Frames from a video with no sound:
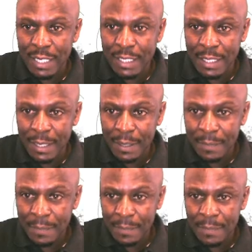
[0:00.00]
here
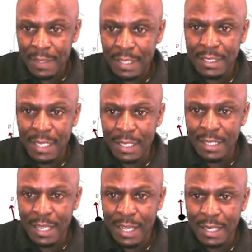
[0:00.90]
is
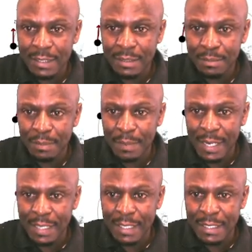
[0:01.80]
nothing else
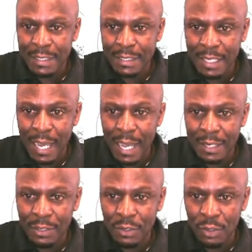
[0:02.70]
but is r
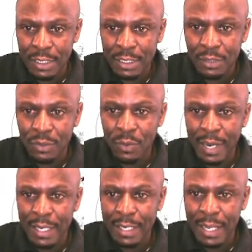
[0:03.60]
dot
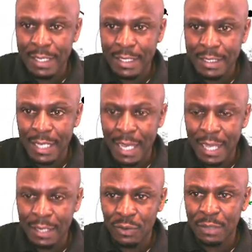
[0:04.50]
why that is r
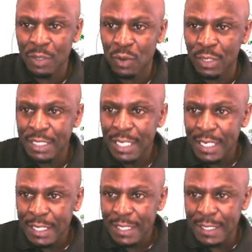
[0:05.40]
dot because
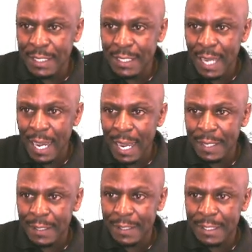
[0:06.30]
dr
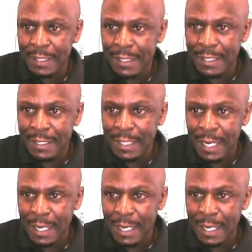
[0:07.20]
d theta